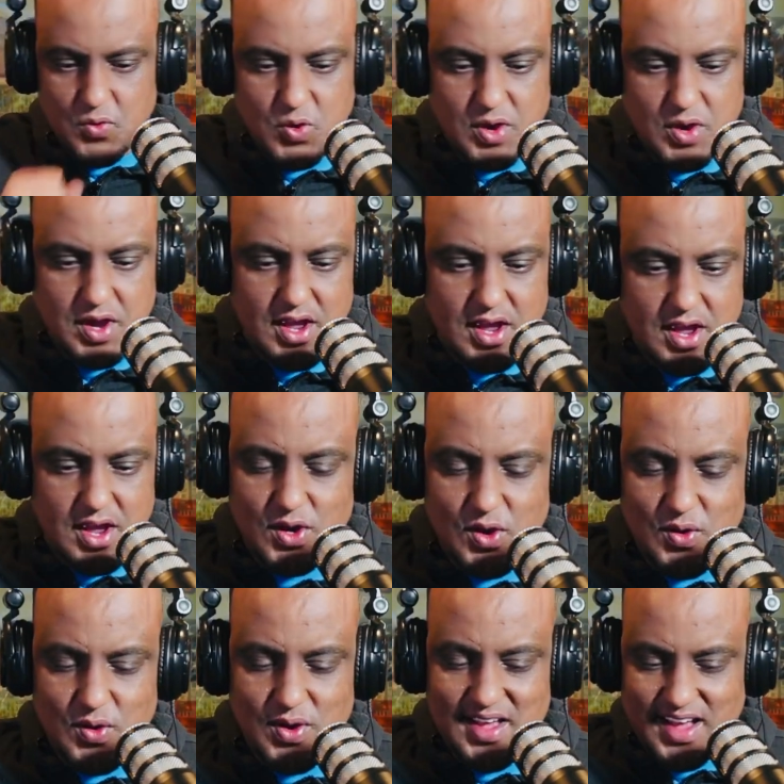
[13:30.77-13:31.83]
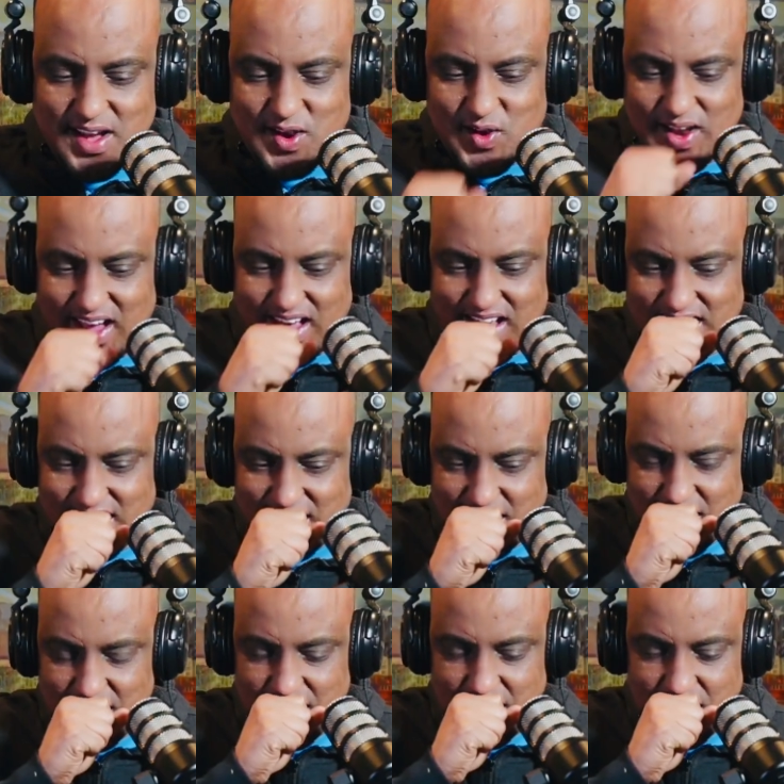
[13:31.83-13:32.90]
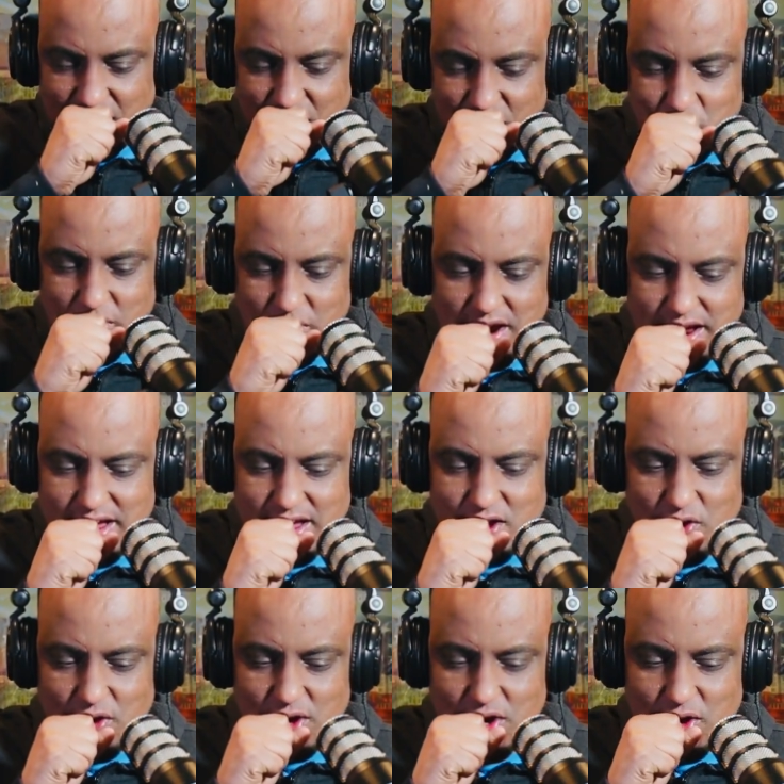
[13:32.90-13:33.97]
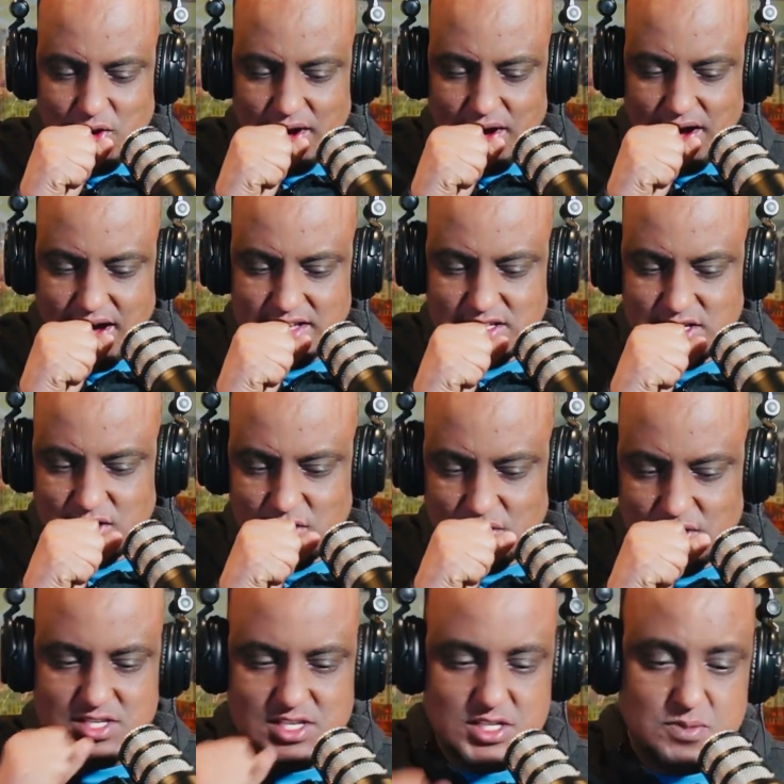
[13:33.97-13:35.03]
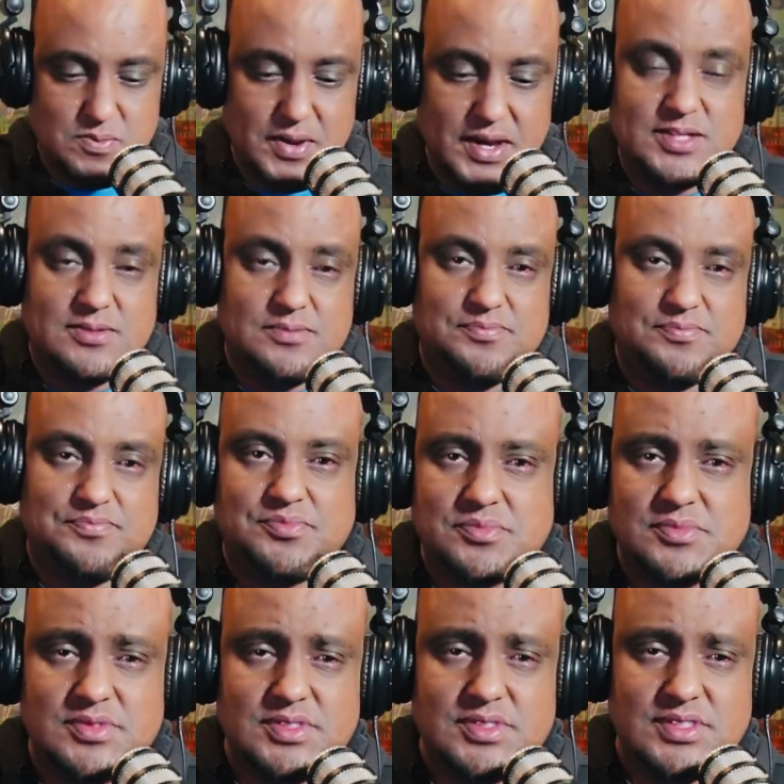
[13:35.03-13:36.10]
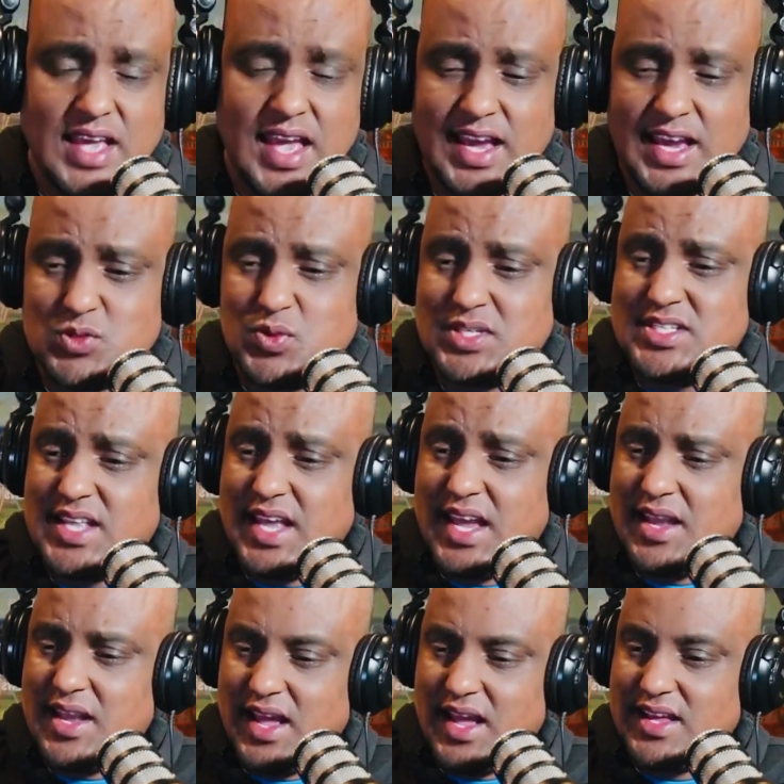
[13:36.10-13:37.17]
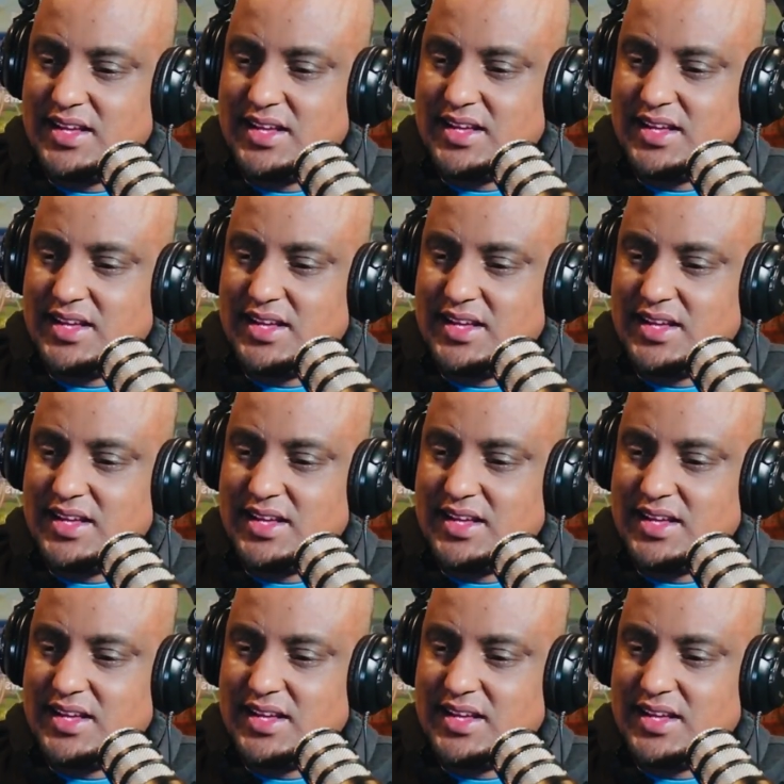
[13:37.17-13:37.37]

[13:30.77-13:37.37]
We ain't going no, Uncle Ali. We ain't going nowhere, Haji, no disrespect. I guess we're staying, huh?